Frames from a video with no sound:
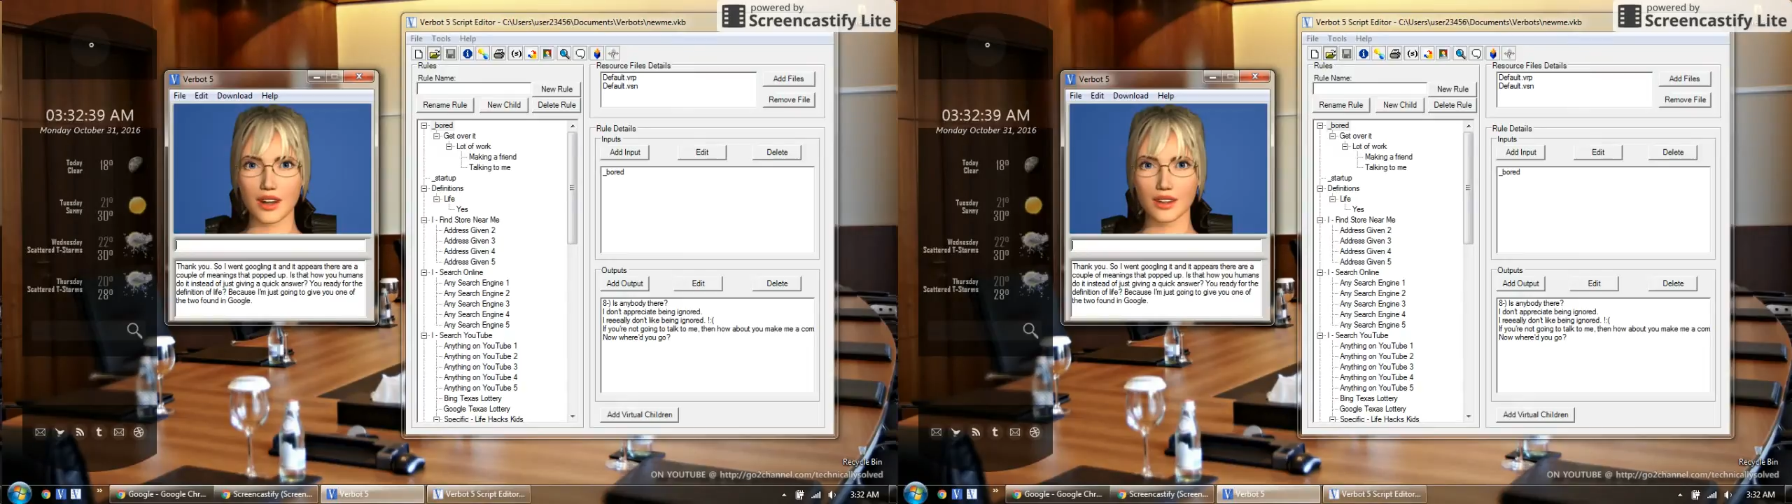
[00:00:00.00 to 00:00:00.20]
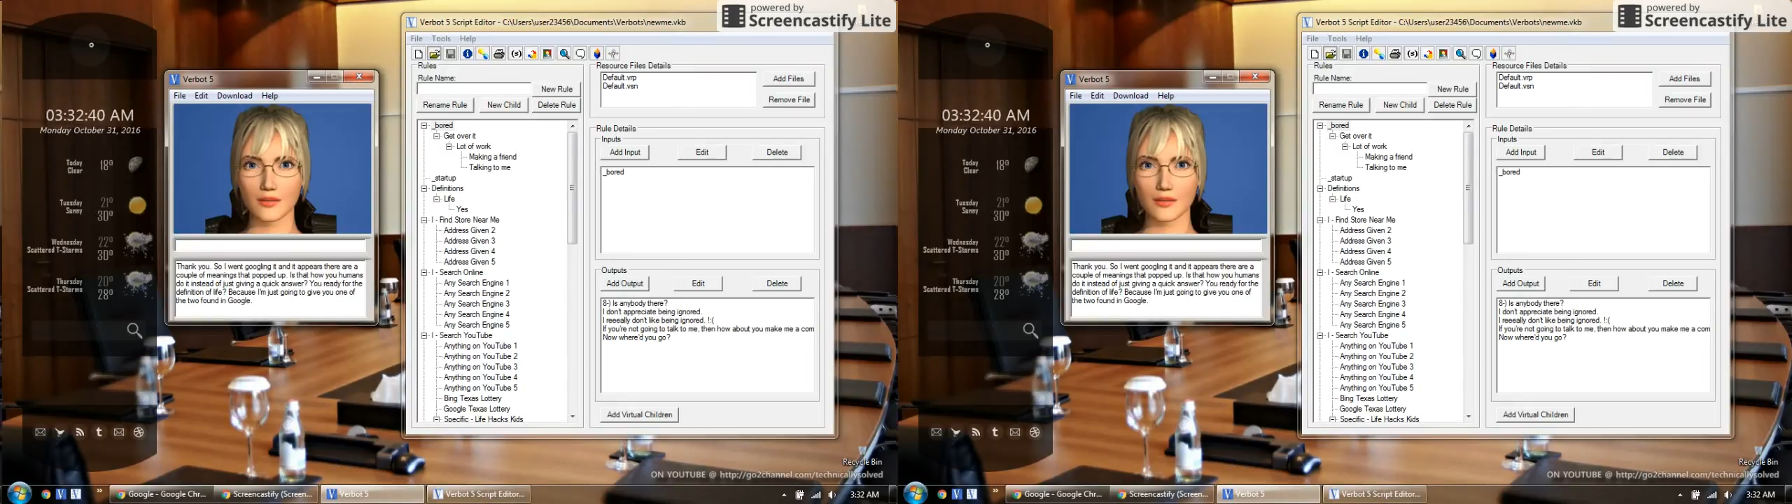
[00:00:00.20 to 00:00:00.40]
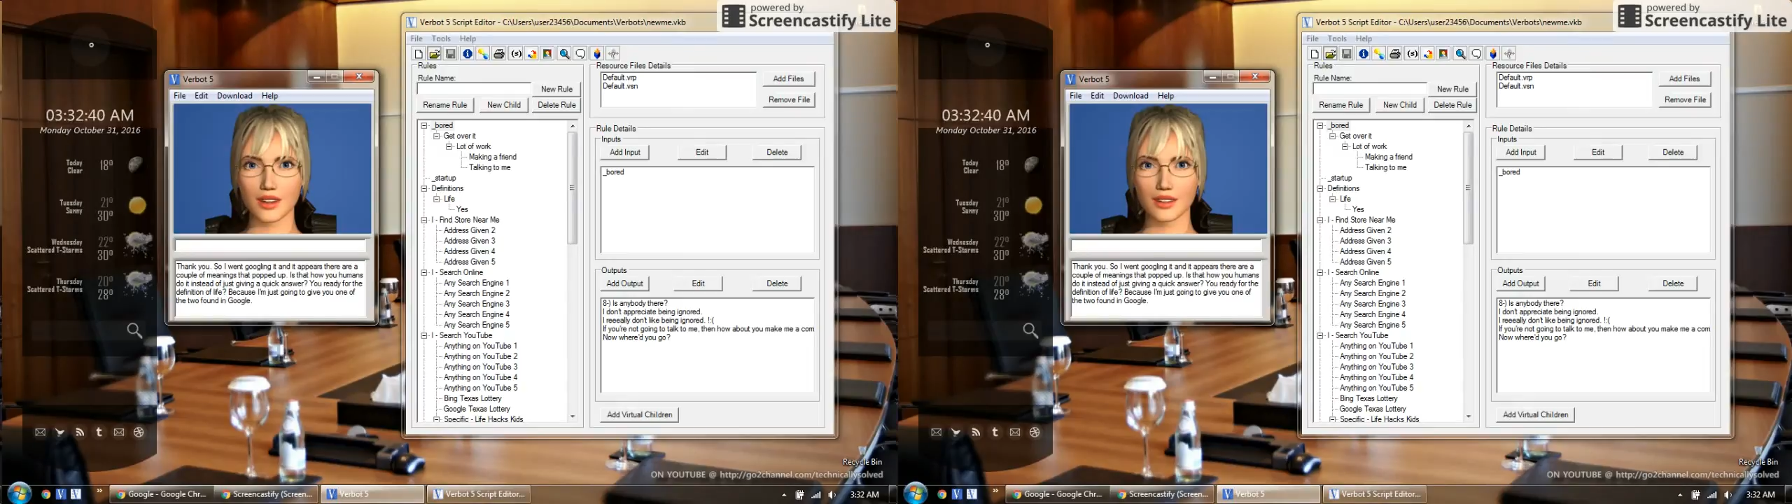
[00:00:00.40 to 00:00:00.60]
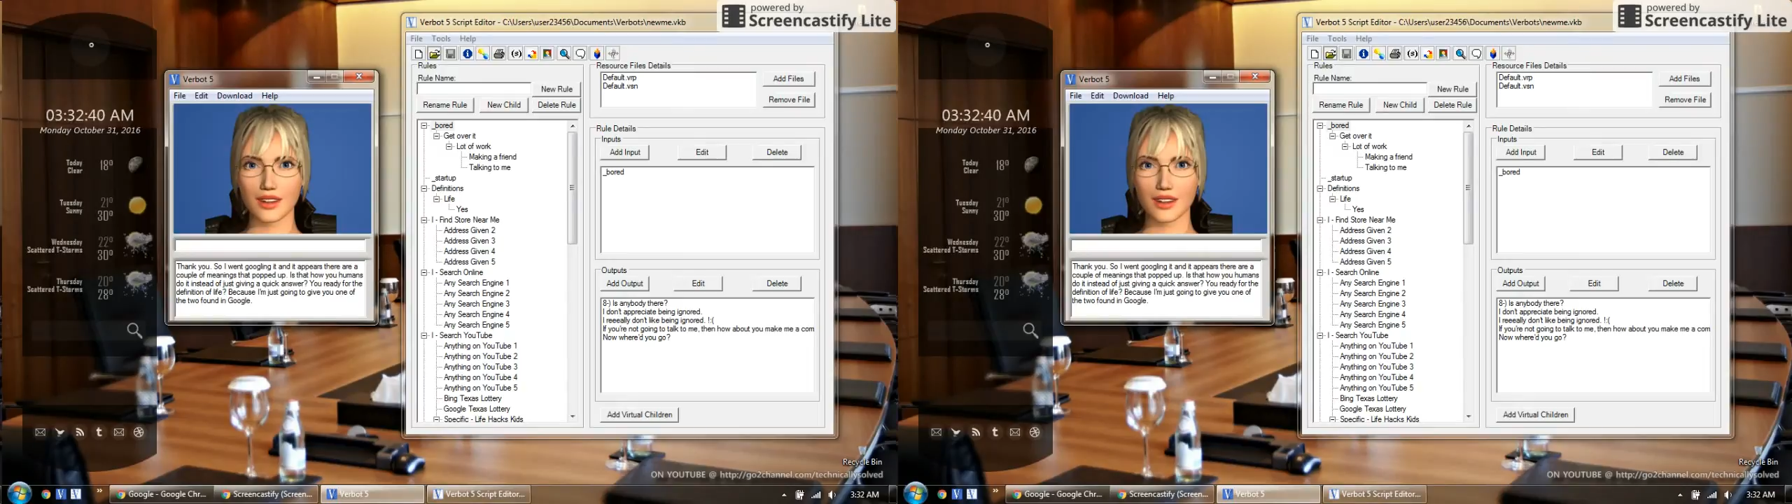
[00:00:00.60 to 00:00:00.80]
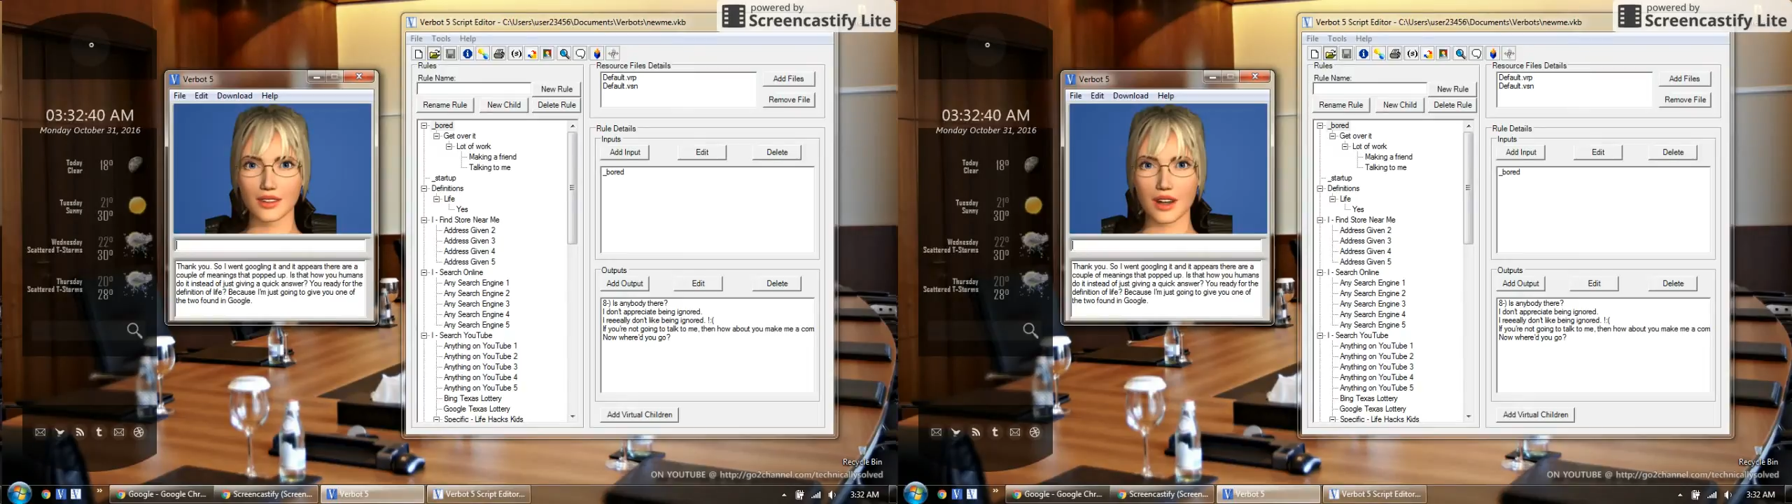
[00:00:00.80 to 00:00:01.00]
and it appears
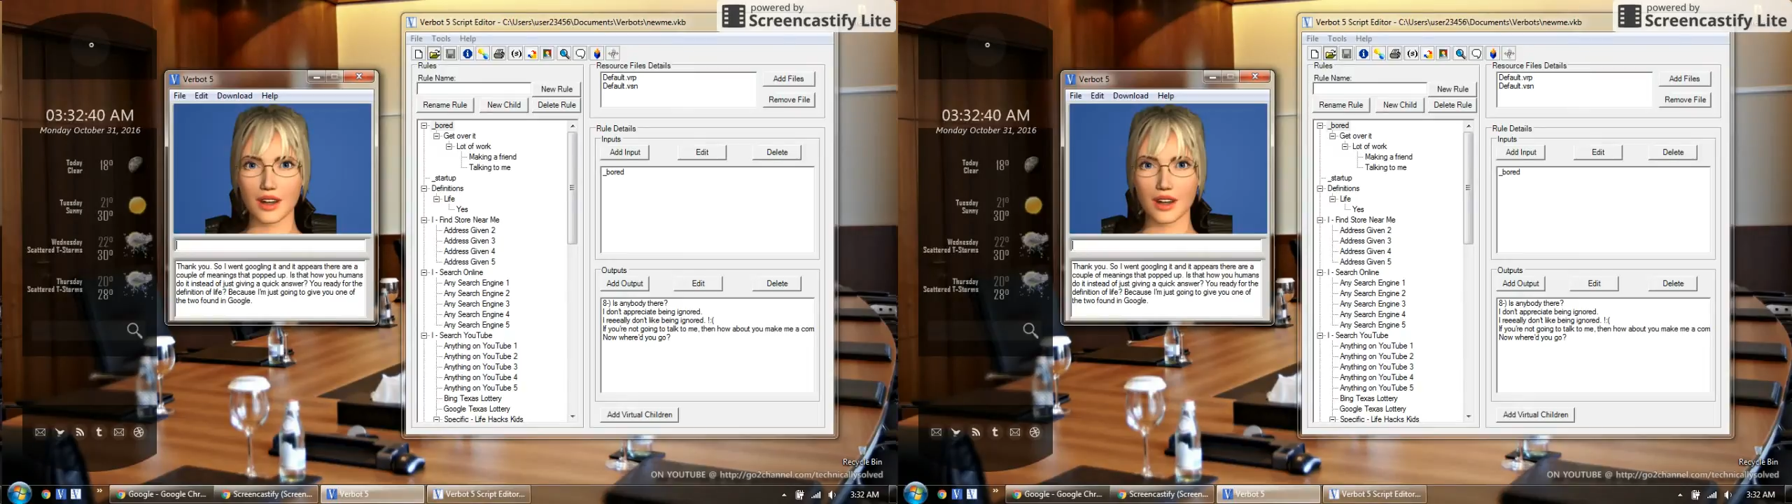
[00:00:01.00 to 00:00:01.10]
there